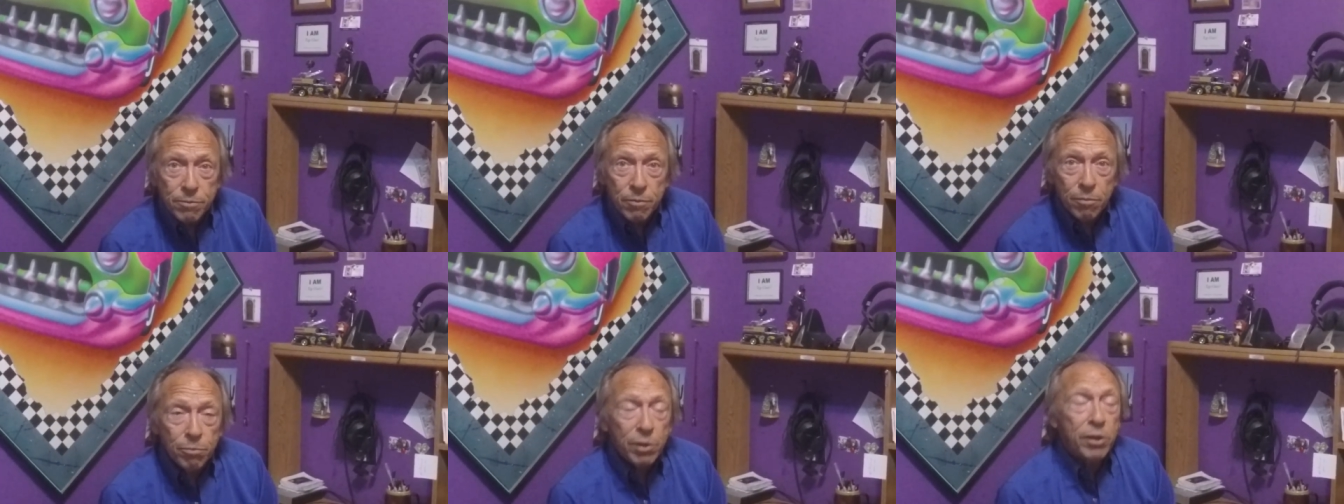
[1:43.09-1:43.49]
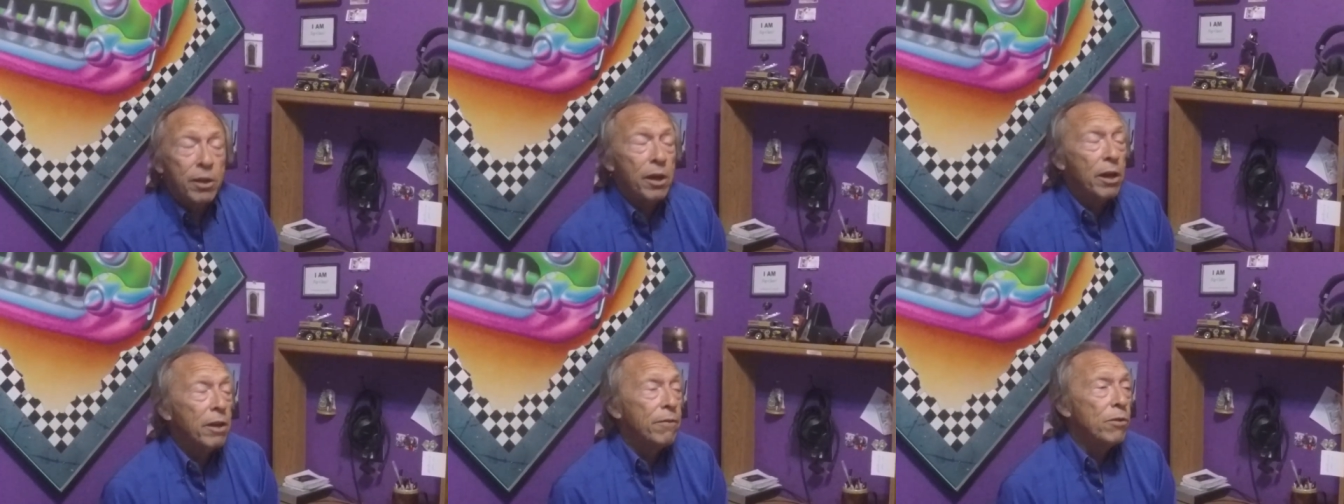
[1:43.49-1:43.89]
but they
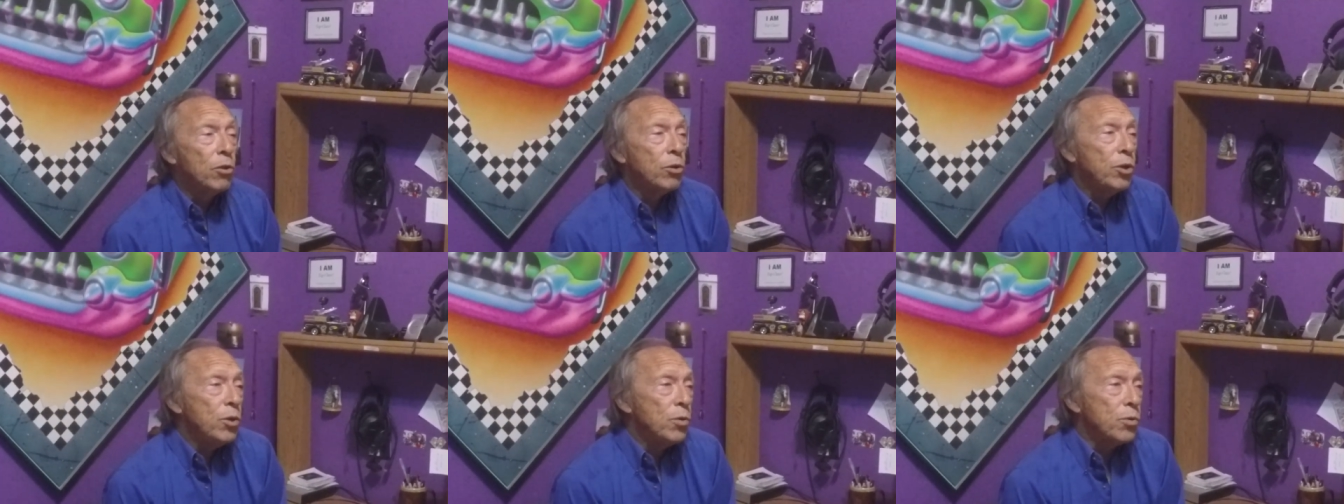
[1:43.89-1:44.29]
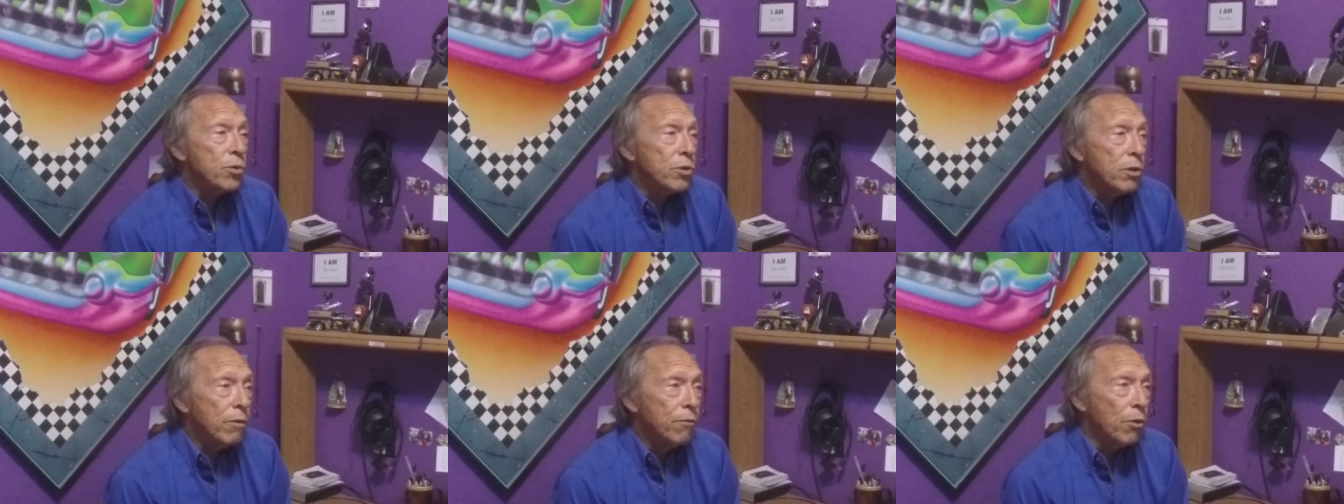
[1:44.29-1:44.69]
have no use
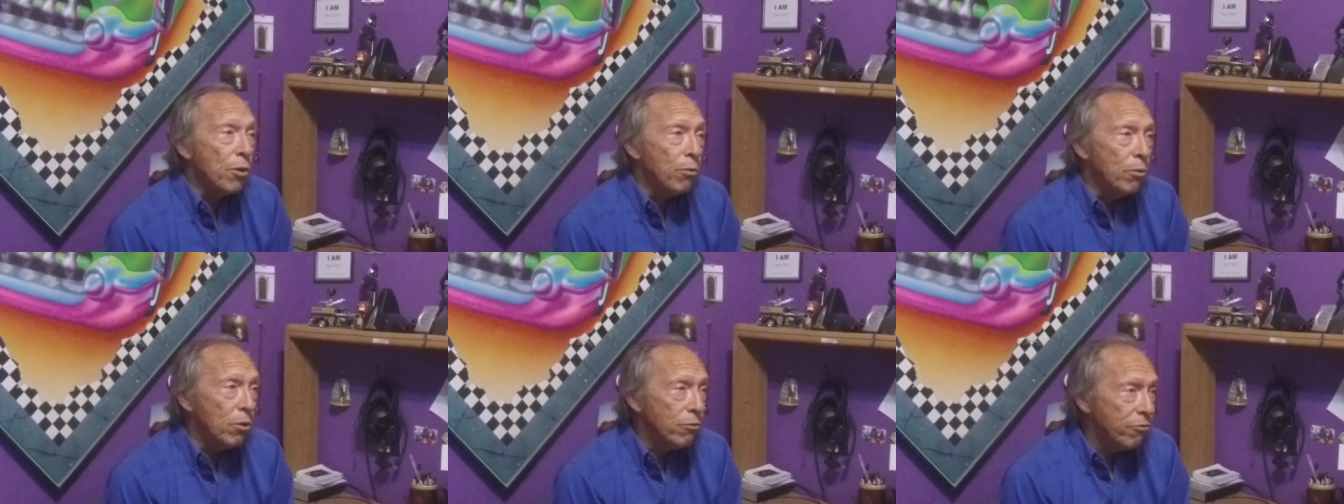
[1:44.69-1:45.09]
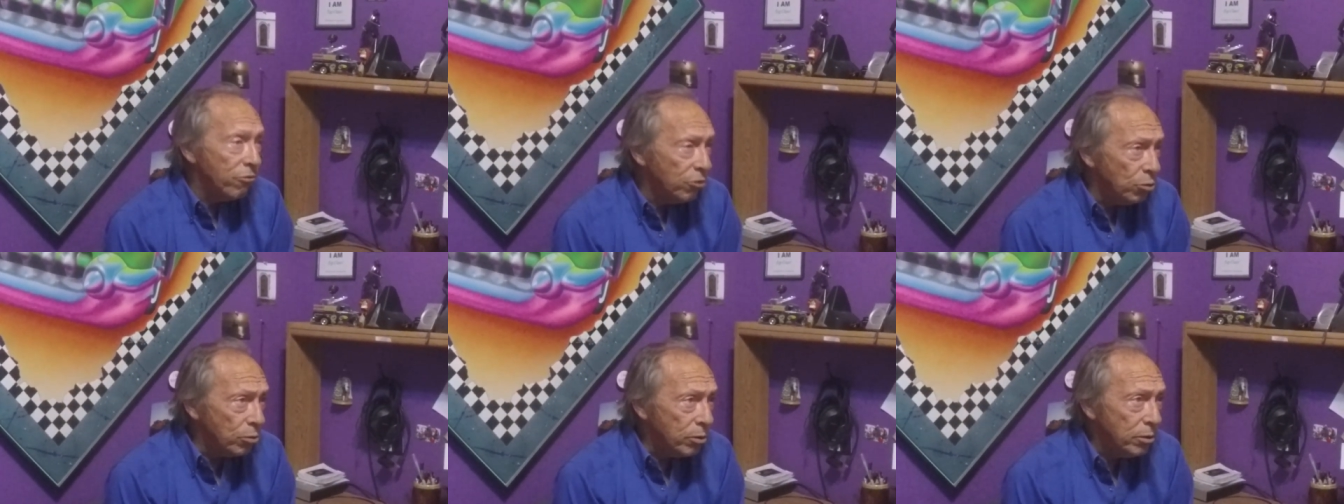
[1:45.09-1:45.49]
for their own
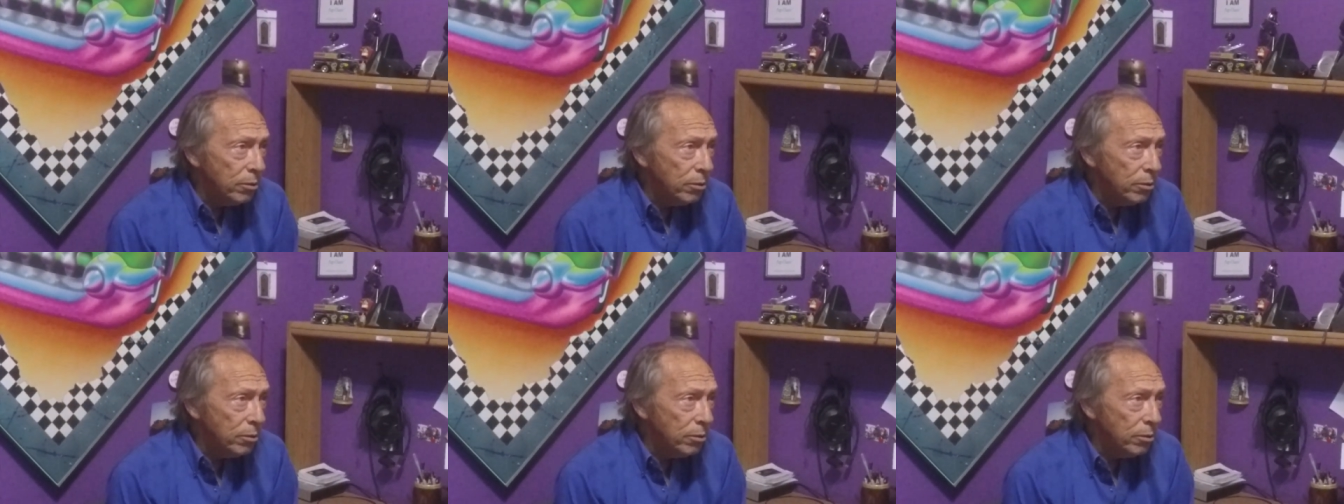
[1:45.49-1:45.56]
fruit.